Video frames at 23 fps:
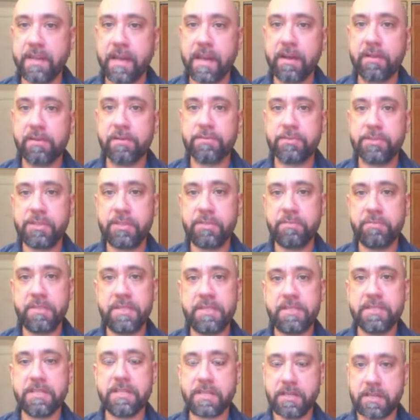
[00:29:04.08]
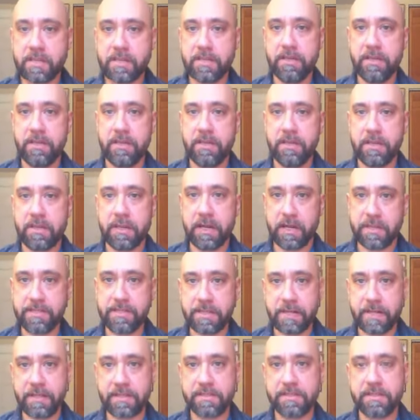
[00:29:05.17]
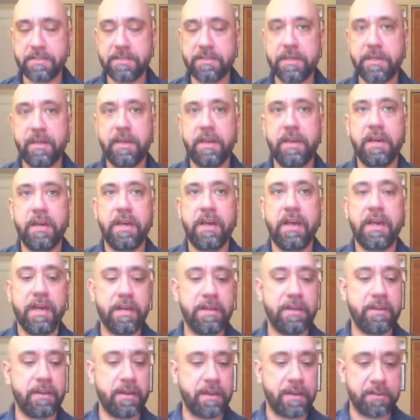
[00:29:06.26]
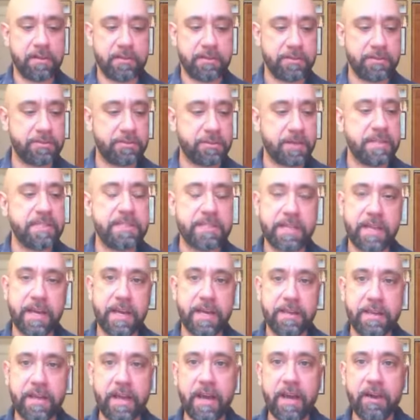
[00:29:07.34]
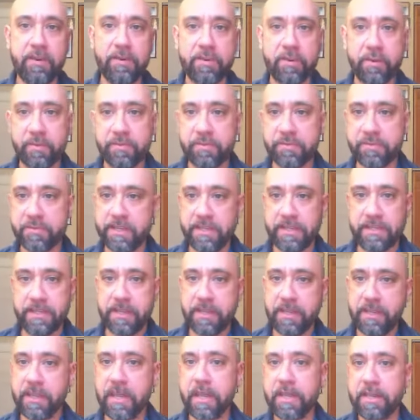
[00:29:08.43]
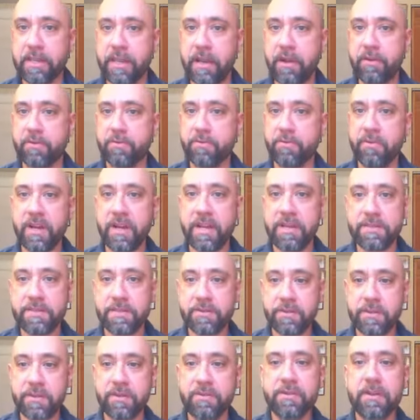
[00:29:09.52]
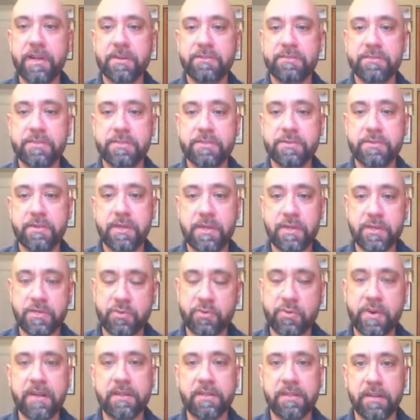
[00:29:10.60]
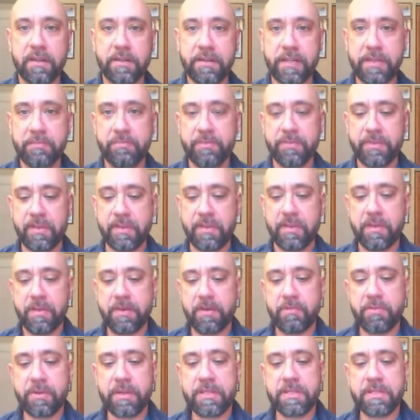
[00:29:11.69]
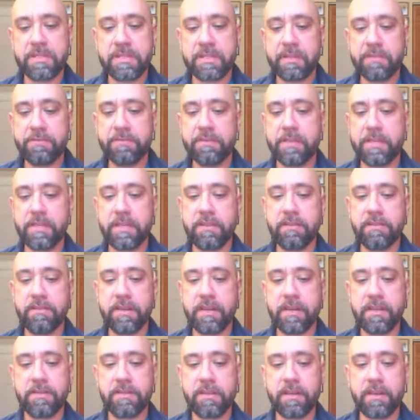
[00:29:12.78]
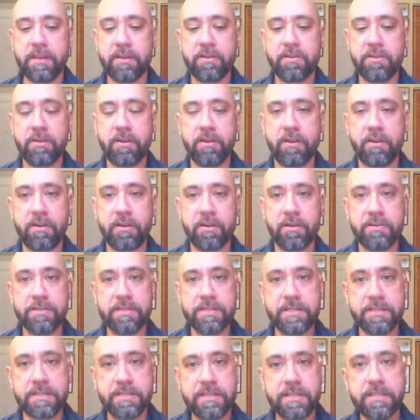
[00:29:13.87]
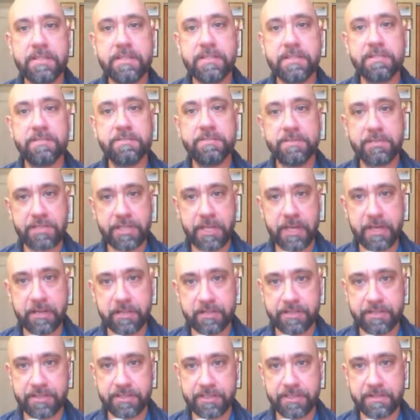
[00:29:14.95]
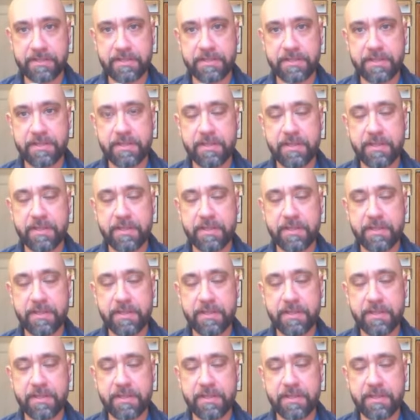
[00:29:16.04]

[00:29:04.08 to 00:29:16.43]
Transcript: LGBT context. And I'll address that now and hopefully get it out of the way so we don't have to dwell on it. But it's significant that there are distinctive challenges